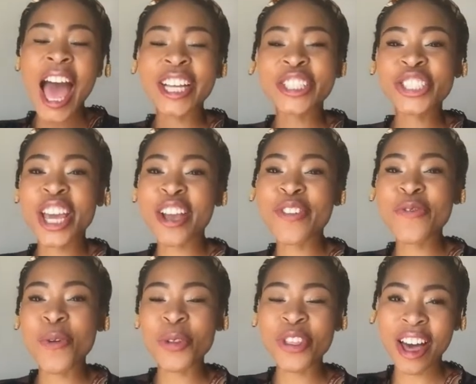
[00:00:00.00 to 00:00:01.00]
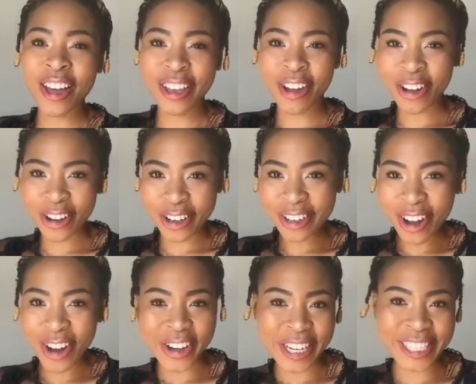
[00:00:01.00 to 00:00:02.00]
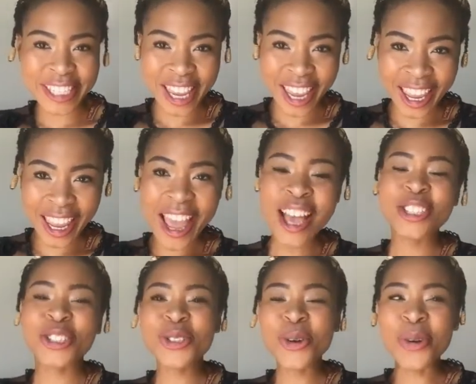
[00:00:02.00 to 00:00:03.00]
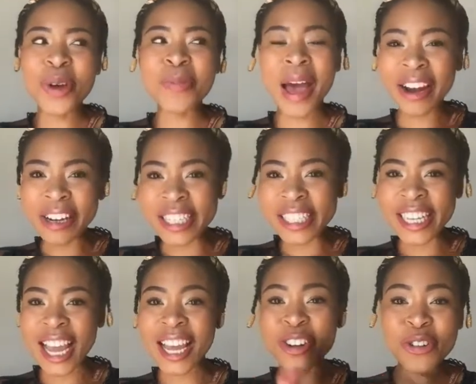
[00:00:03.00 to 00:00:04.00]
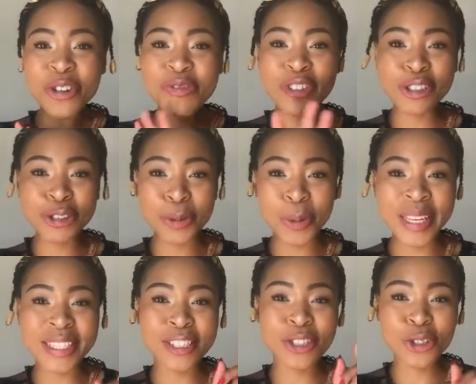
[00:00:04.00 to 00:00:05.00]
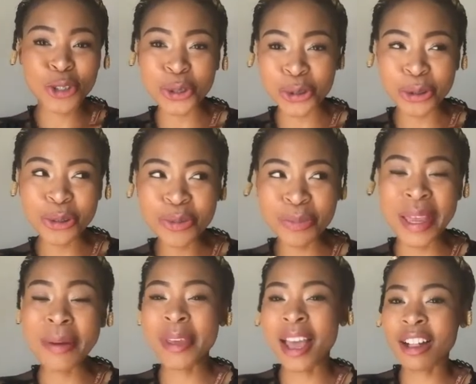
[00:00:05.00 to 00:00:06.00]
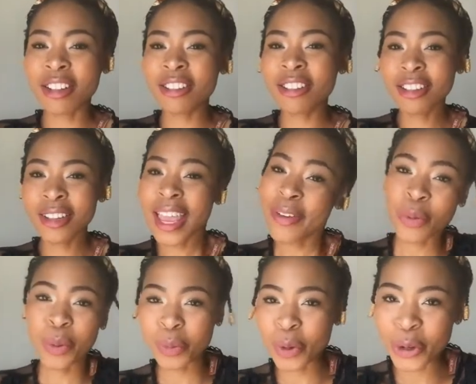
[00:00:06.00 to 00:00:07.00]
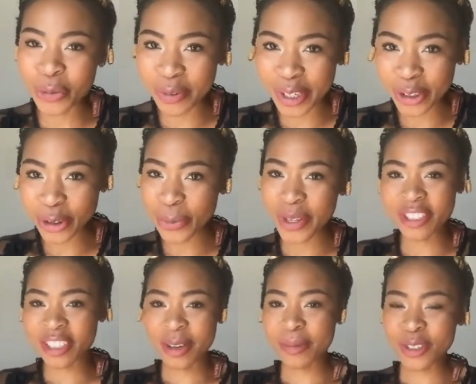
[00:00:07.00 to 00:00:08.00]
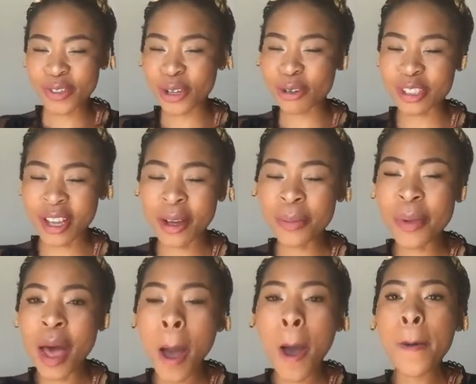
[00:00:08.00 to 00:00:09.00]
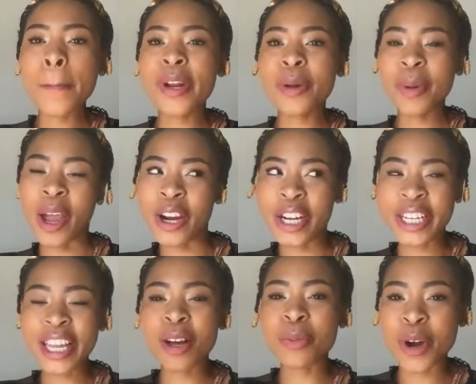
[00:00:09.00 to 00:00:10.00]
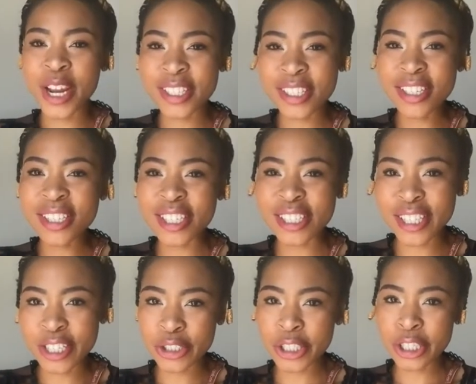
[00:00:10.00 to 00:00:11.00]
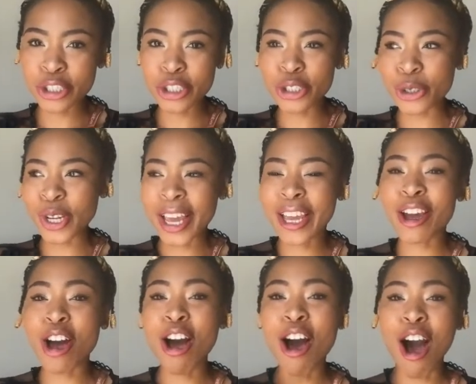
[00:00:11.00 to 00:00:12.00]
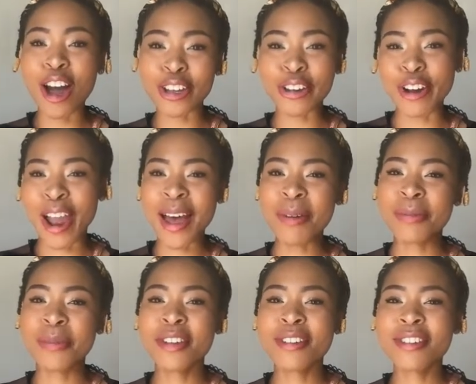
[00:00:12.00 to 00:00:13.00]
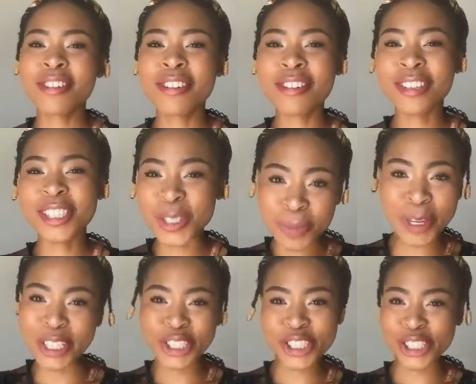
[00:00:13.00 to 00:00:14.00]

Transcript: hashtag 4th RSA. So apparently, I don't know if this tweet is true. Maybe I'll, everyone will hopefully know by the time this video is up. But apparently our president is literally going to do like a hologram speech